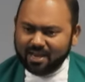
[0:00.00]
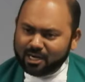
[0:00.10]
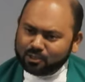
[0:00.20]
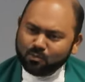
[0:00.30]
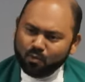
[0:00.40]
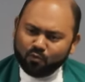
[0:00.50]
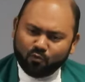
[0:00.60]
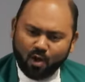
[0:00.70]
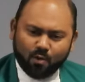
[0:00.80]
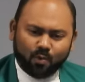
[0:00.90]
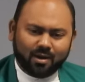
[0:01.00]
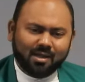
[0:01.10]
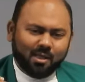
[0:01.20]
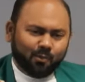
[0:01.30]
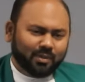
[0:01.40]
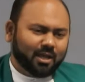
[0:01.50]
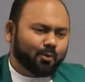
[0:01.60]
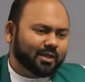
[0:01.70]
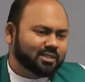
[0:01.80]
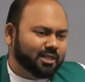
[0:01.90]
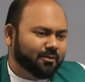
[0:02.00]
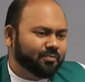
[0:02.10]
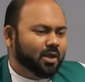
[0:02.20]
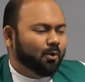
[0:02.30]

let us move forward with the question,